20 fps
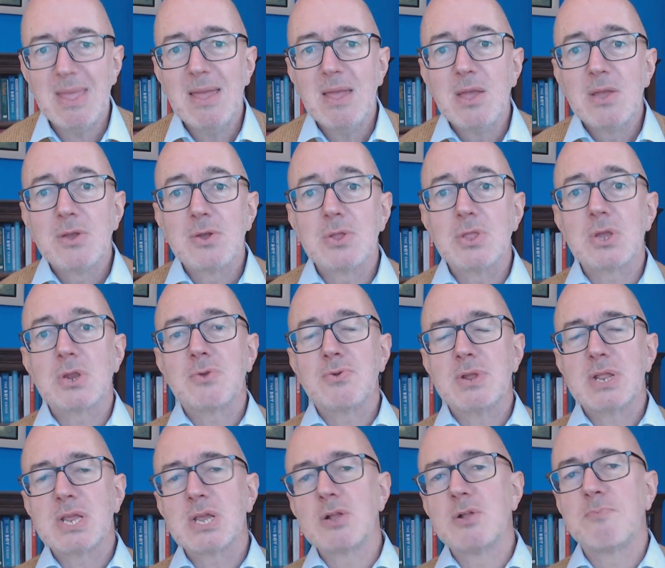Because the
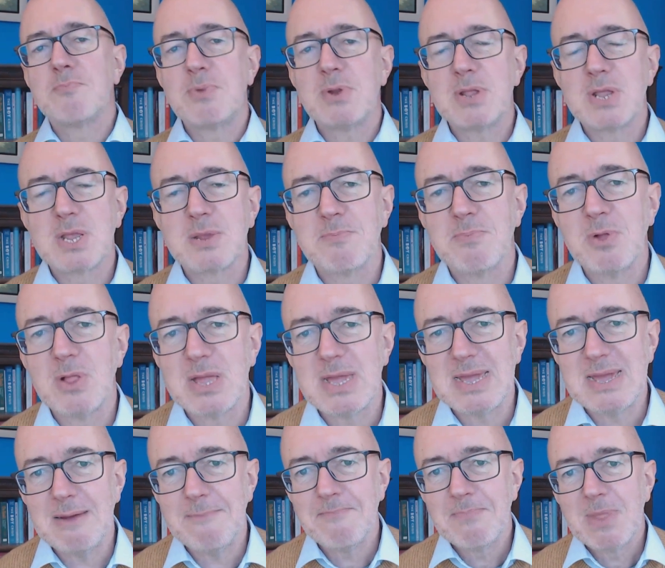critical principle
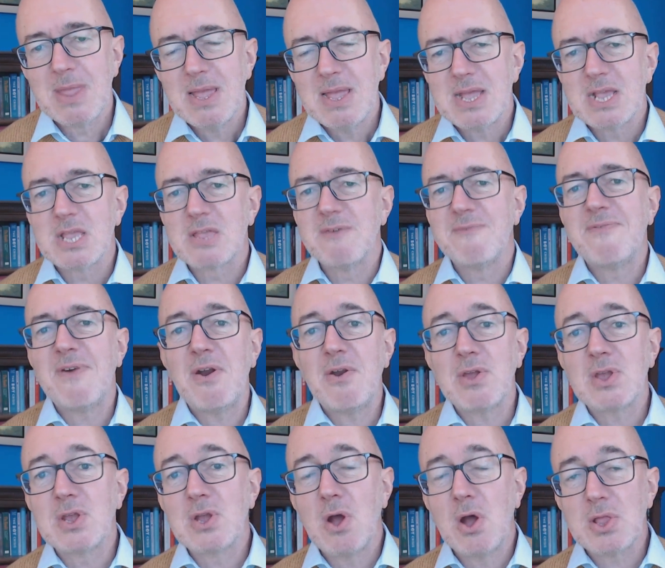here is the very
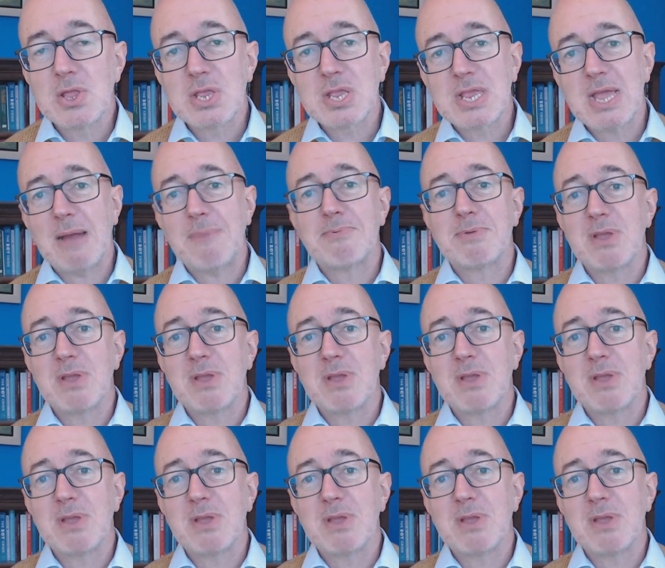concept